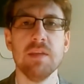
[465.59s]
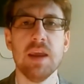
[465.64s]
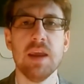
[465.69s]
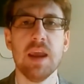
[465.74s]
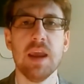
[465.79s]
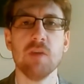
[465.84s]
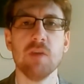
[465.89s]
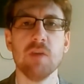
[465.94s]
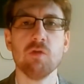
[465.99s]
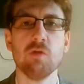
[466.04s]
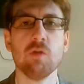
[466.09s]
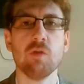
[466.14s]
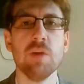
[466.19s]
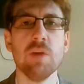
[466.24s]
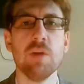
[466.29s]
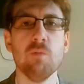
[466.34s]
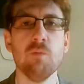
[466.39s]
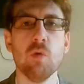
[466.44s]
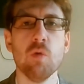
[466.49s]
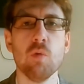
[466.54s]
the
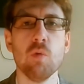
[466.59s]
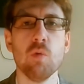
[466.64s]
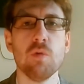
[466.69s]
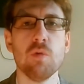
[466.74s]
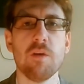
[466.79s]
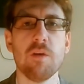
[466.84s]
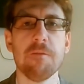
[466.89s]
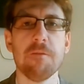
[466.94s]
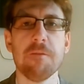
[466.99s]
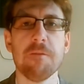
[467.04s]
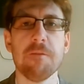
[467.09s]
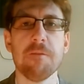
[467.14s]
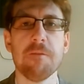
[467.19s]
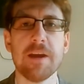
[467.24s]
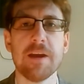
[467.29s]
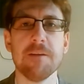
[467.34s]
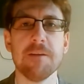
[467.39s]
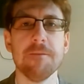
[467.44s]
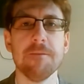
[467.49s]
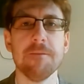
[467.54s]
Extreme Rules
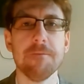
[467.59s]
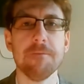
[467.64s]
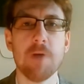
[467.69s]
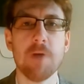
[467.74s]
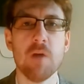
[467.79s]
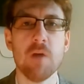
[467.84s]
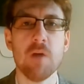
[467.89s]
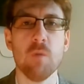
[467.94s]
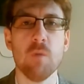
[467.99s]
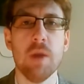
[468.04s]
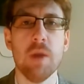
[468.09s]
Fatal Five